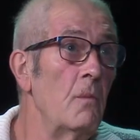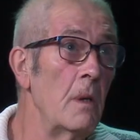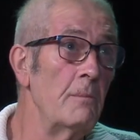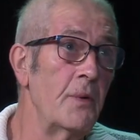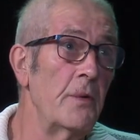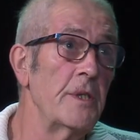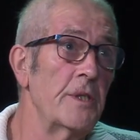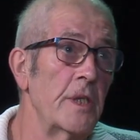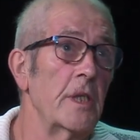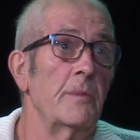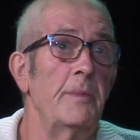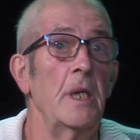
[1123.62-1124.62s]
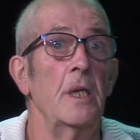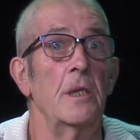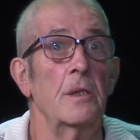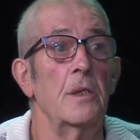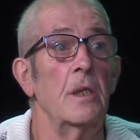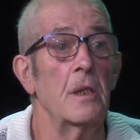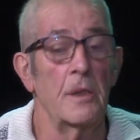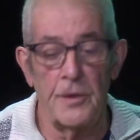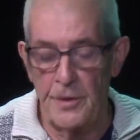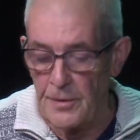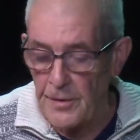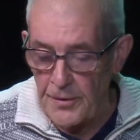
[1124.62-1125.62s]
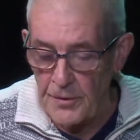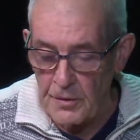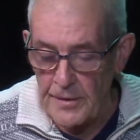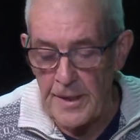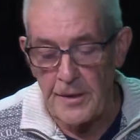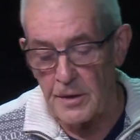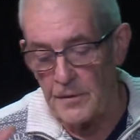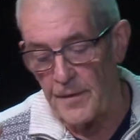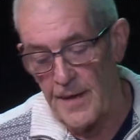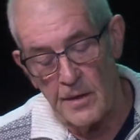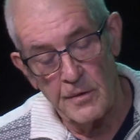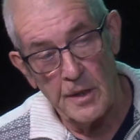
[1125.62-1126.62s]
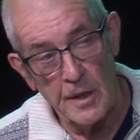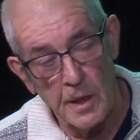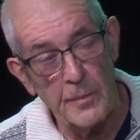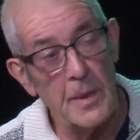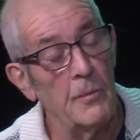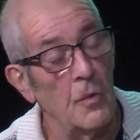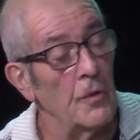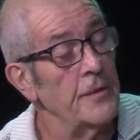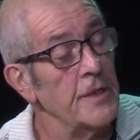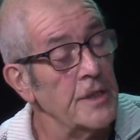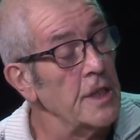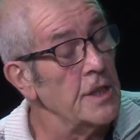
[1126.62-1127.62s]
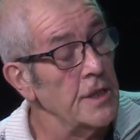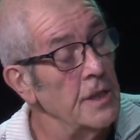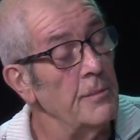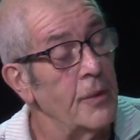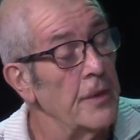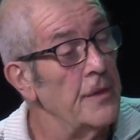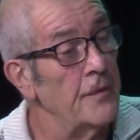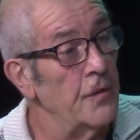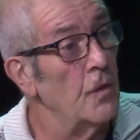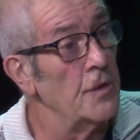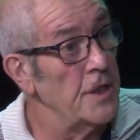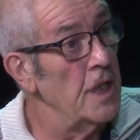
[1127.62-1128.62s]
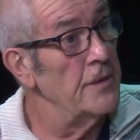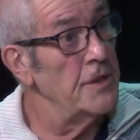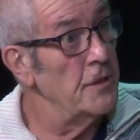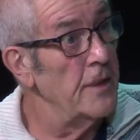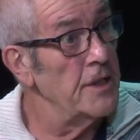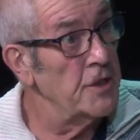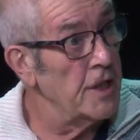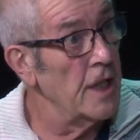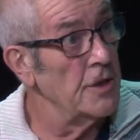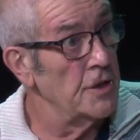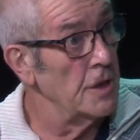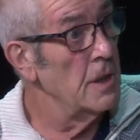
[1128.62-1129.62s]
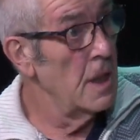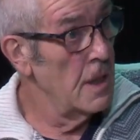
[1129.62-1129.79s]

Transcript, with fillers: $1.6 billion, you'd have thought they could have found a little bit more than 16.4 to go into education.